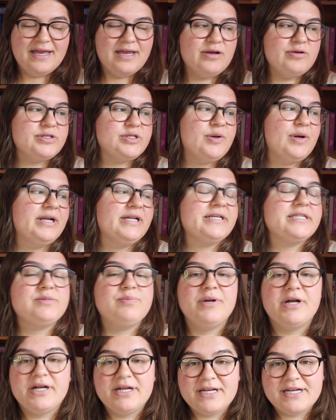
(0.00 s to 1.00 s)

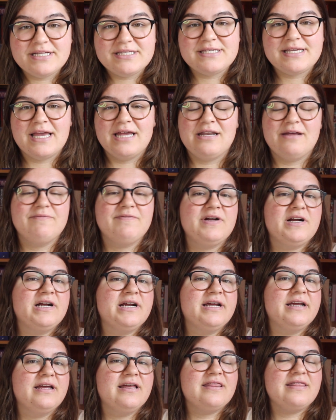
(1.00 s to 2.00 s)
experience and I'm
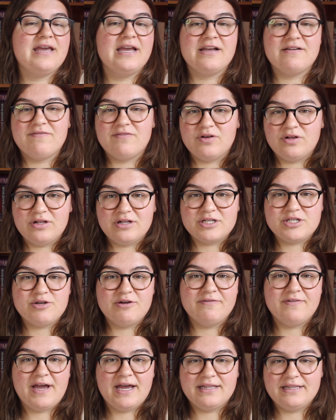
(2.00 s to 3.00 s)
very thankful to
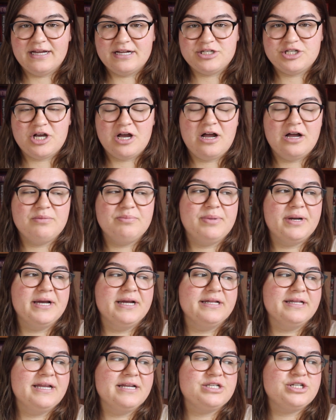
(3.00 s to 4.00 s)
have had that job,
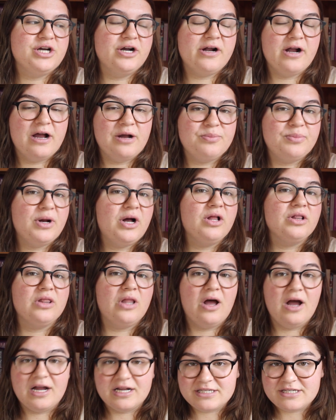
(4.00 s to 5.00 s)
but it took up a
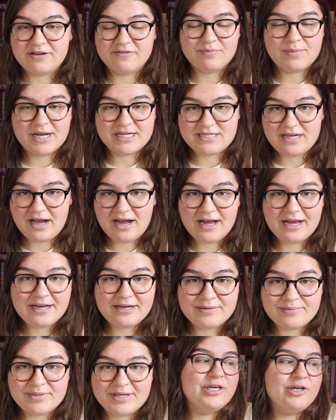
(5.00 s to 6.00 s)
lot of my time.